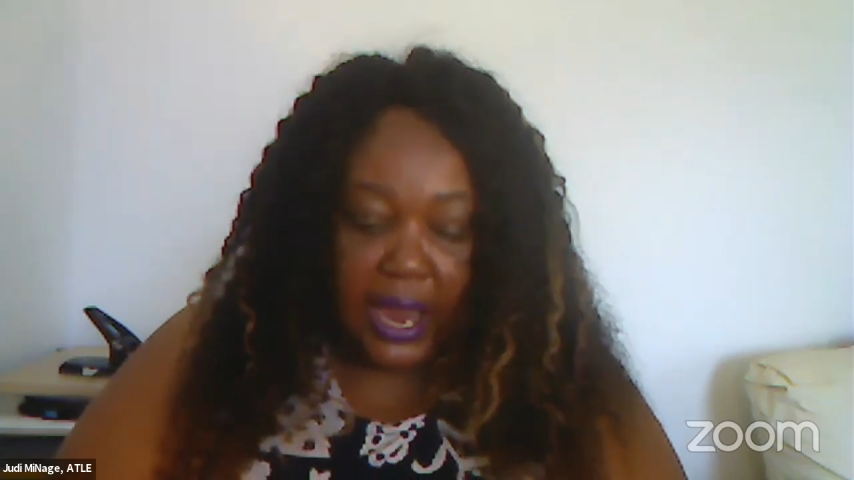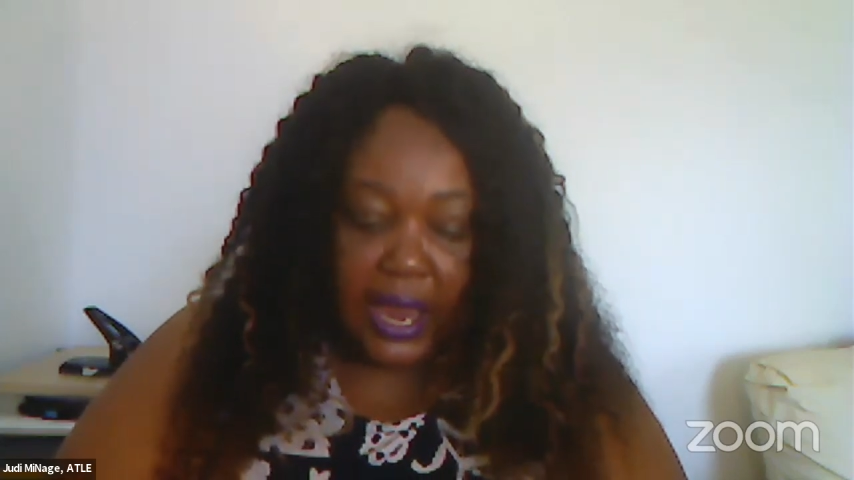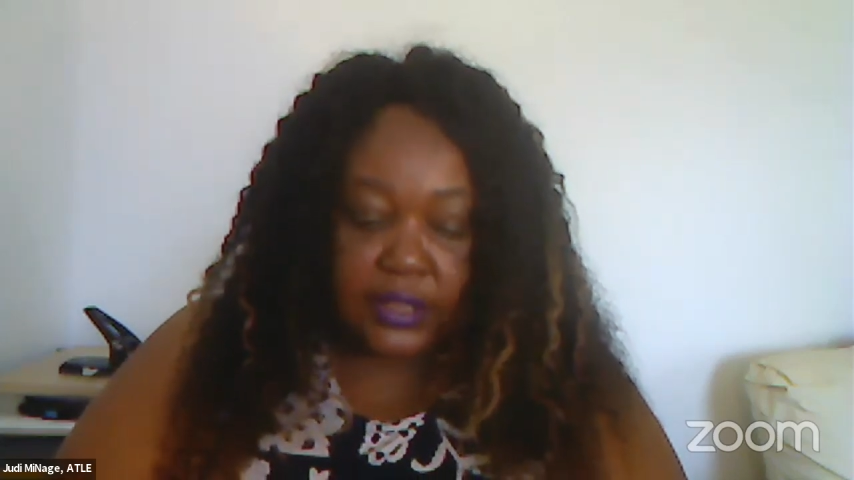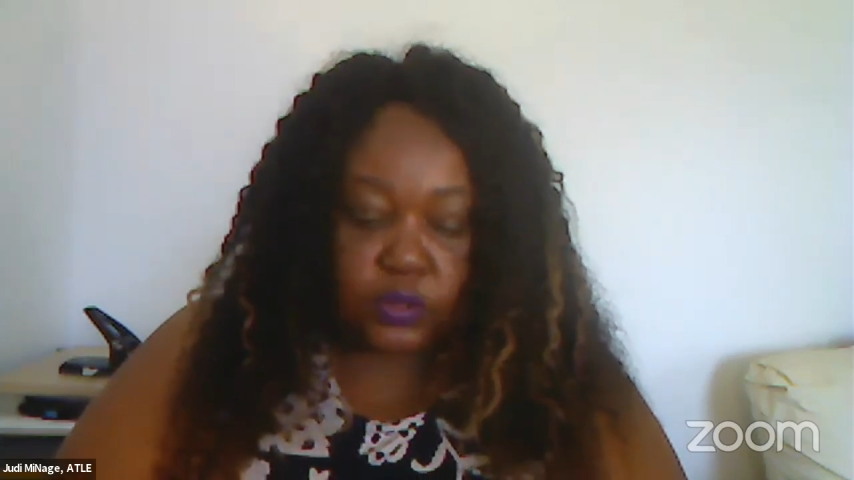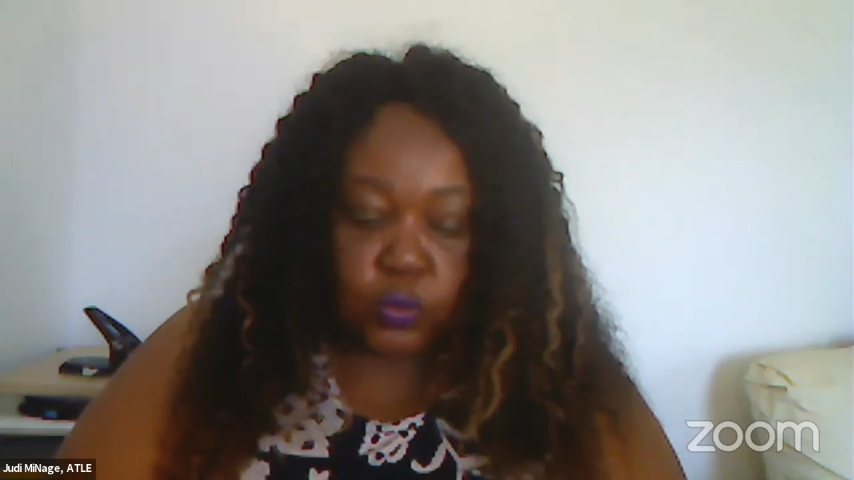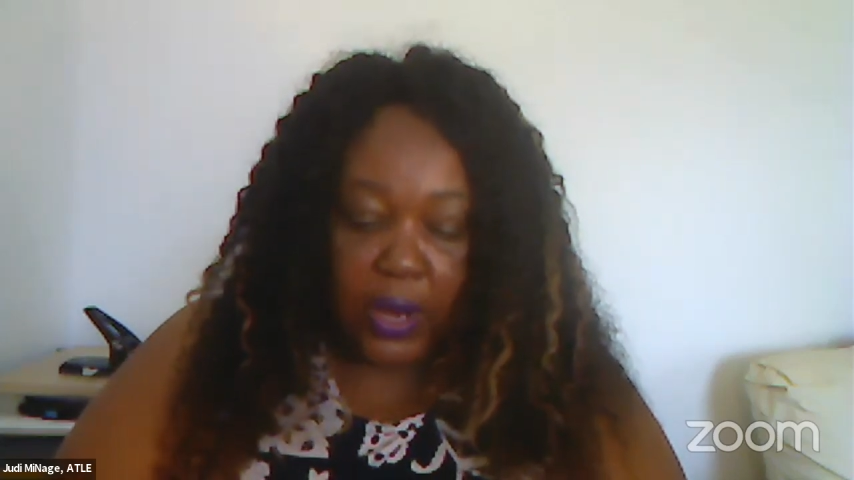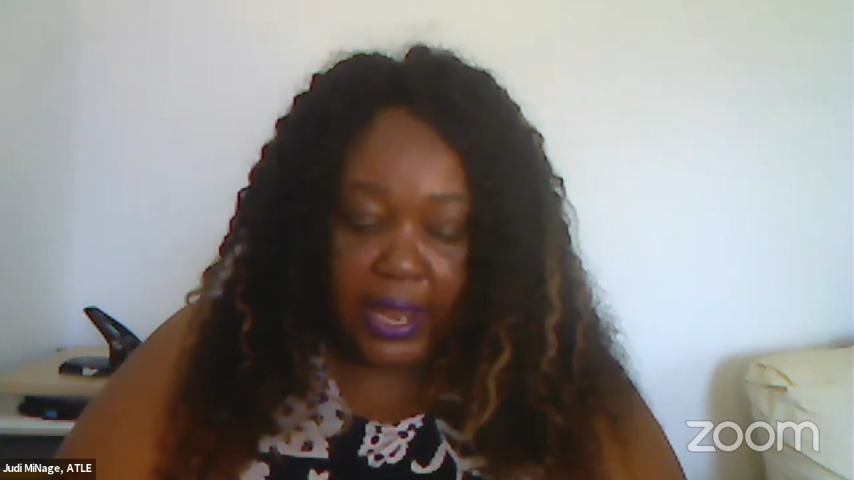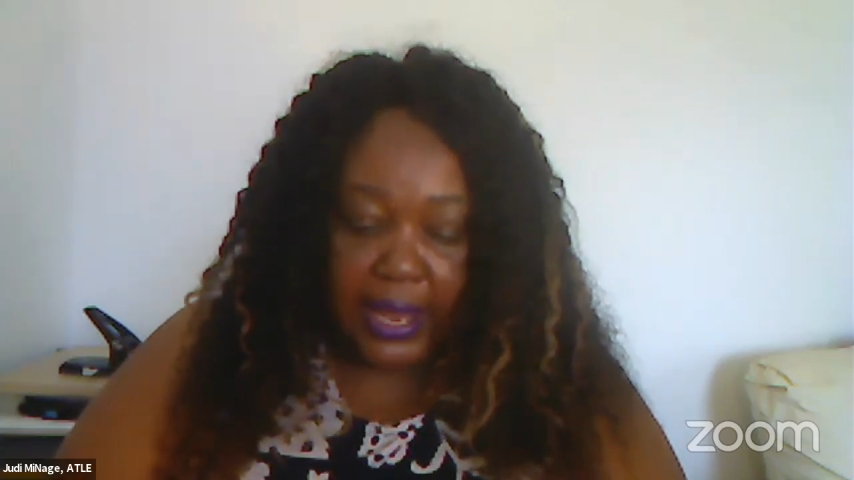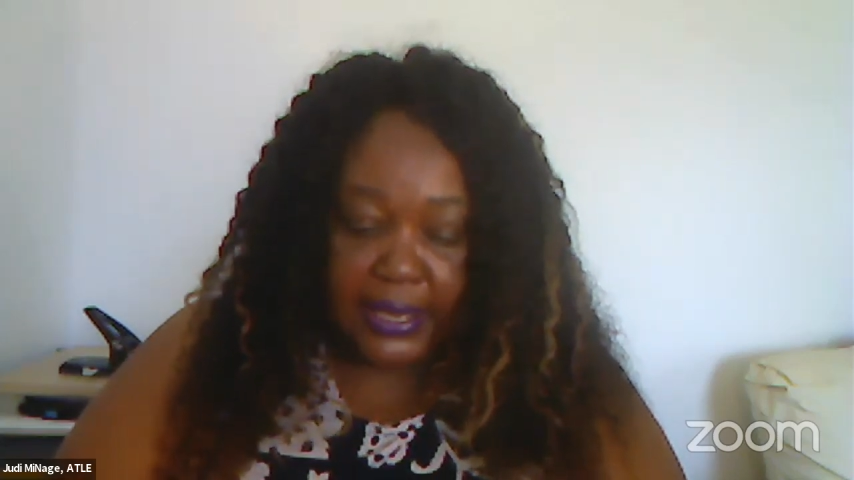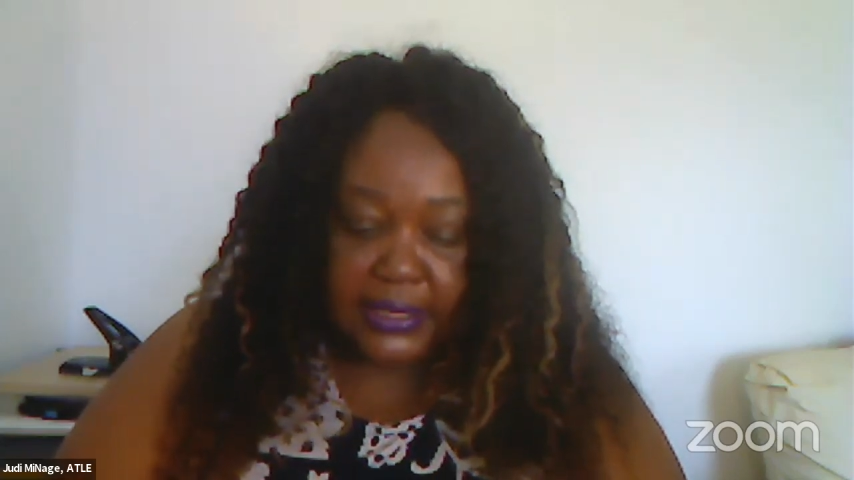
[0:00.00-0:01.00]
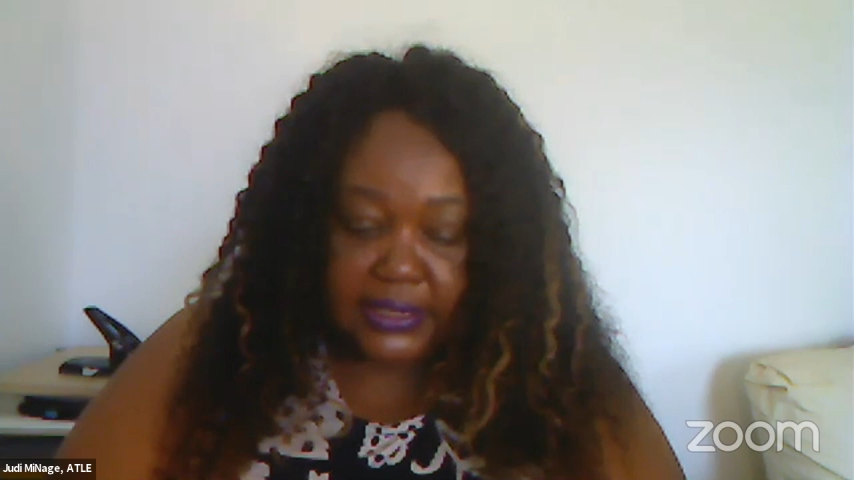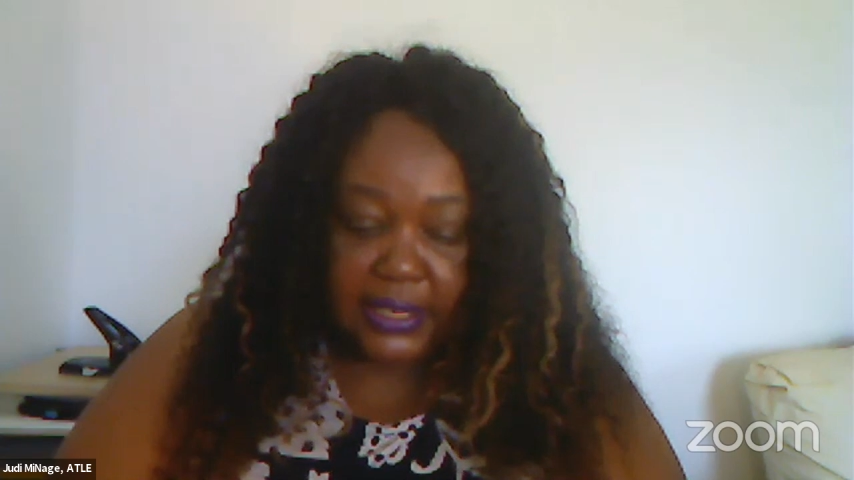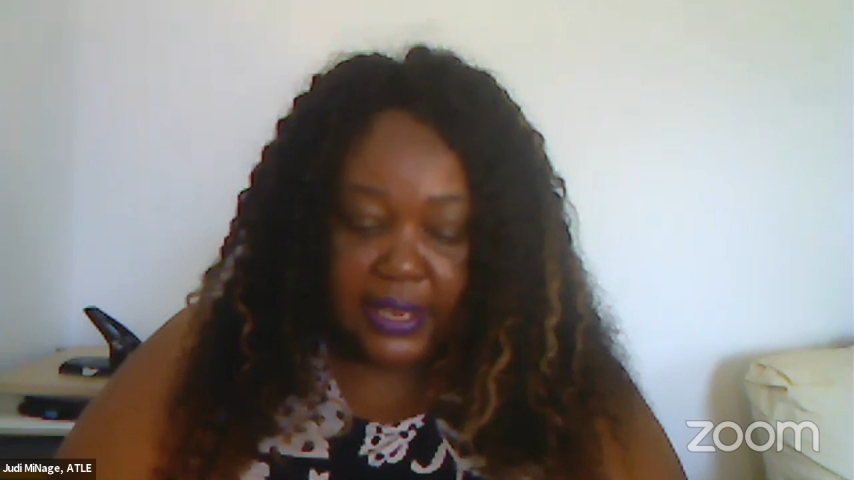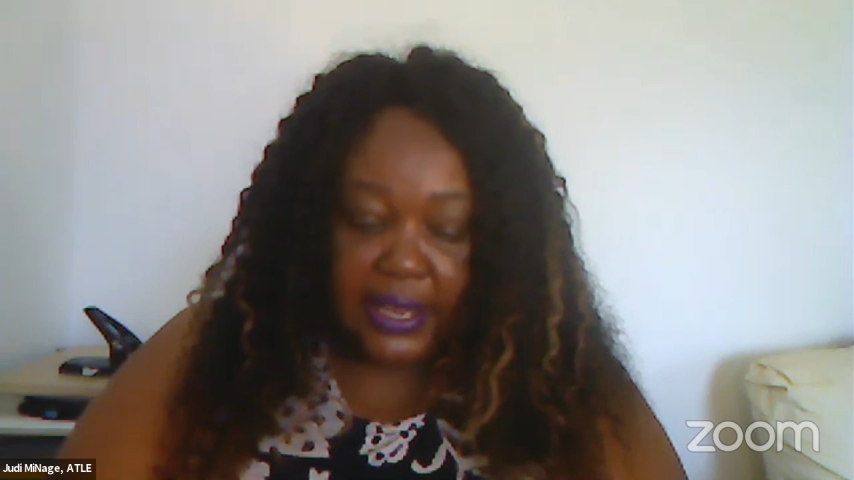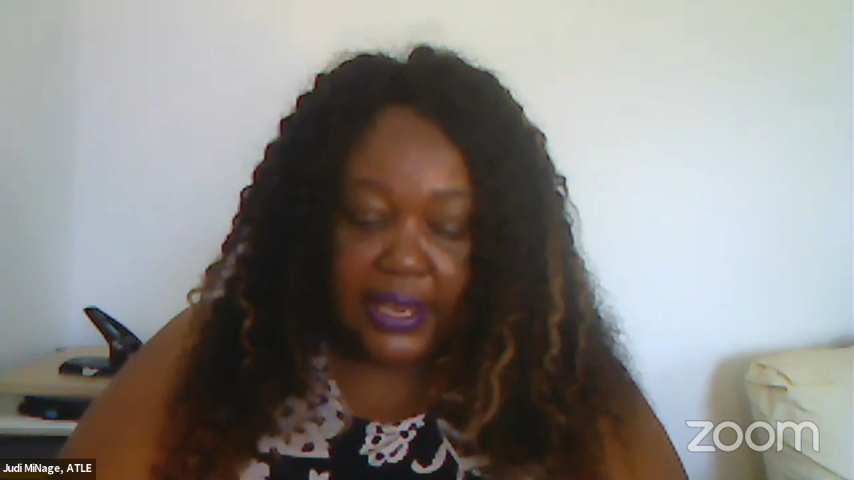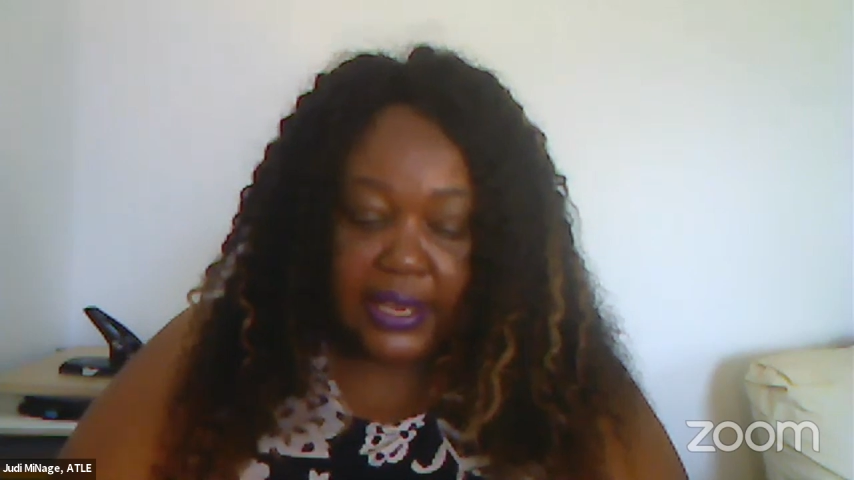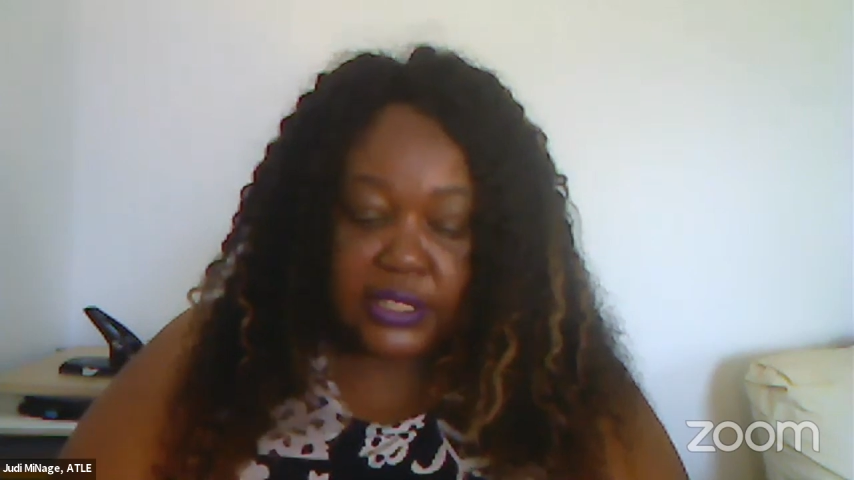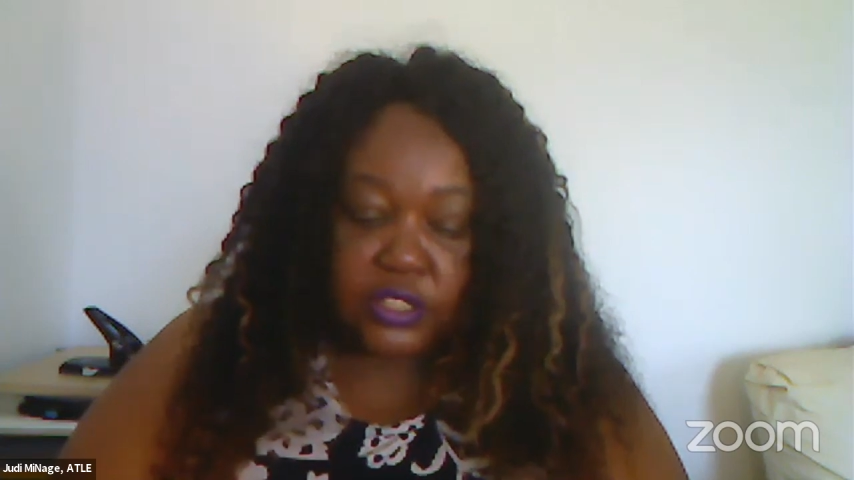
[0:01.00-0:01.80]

as well as it